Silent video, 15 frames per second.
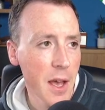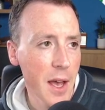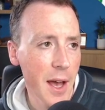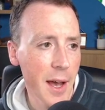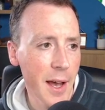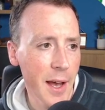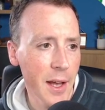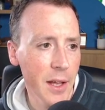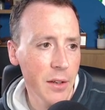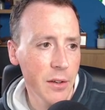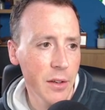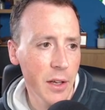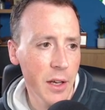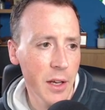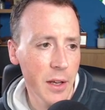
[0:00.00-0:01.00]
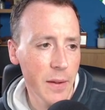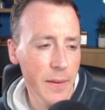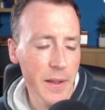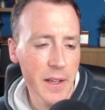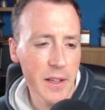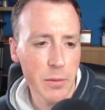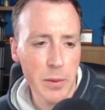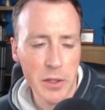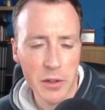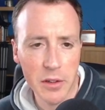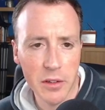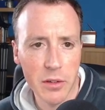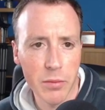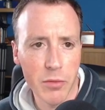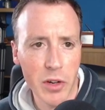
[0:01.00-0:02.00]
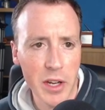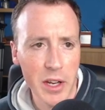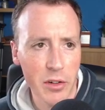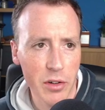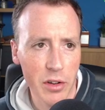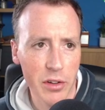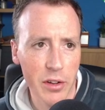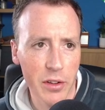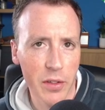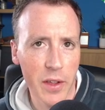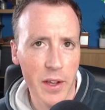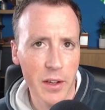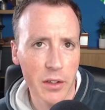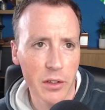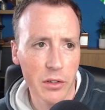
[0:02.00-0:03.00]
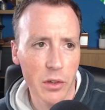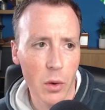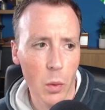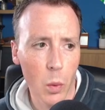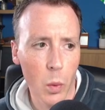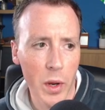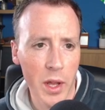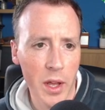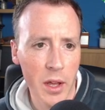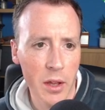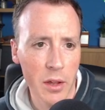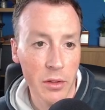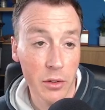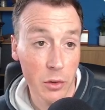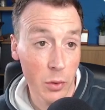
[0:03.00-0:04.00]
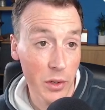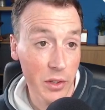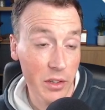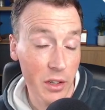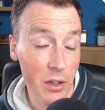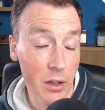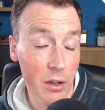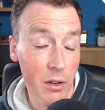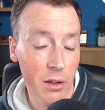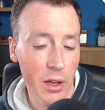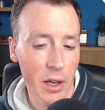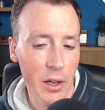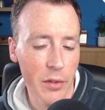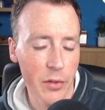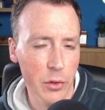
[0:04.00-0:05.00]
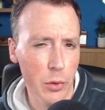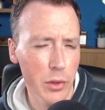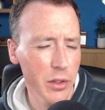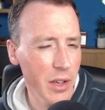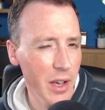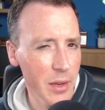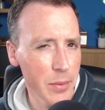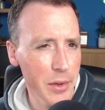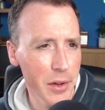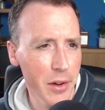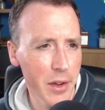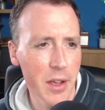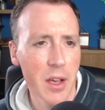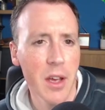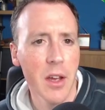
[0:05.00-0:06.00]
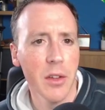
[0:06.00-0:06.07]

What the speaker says: And he's been doing some really interesting things with Twitter and the Twitter API.